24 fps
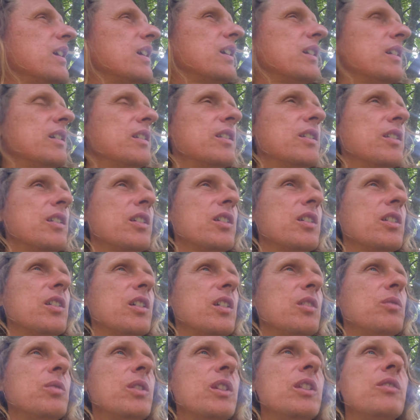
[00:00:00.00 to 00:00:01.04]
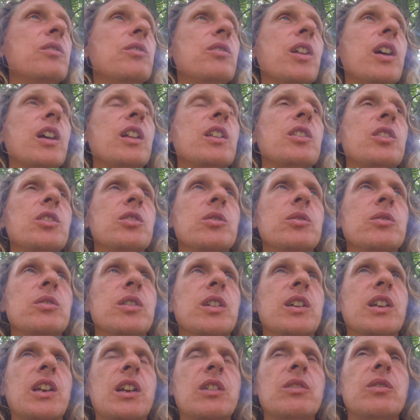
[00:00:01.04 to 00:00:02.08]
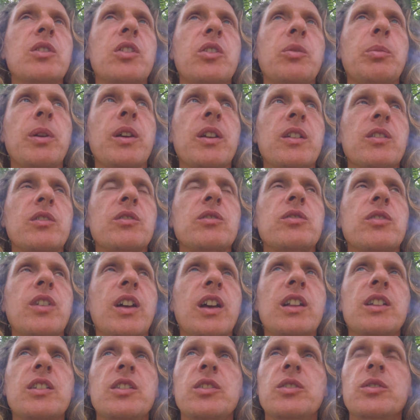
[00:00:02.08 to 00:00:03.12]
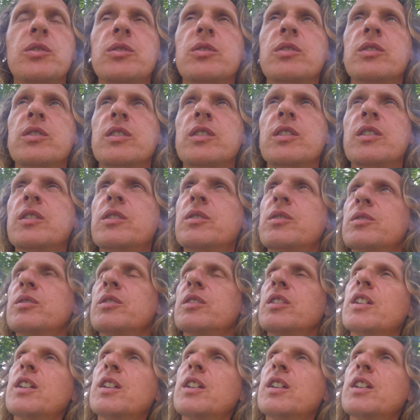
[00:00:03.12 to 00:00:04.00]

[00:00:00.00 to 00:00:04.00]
And uh, I really value and I respect the value, you know,